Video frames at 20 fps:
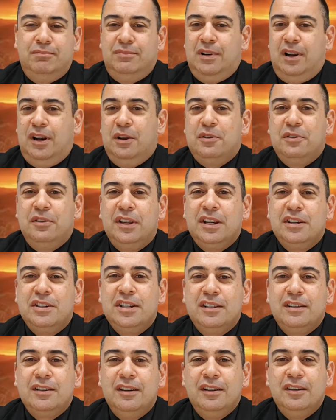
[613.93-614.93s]
I don't think
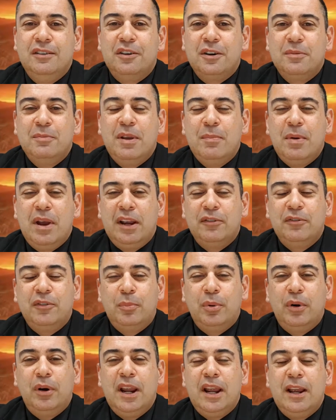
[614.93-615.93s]
she's going to knock me back for
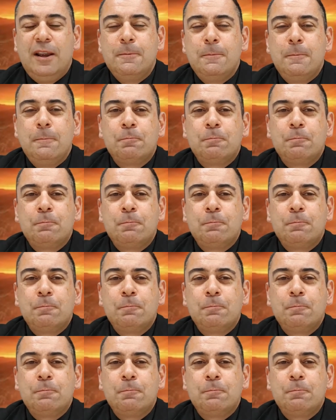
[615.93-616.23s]
prayer.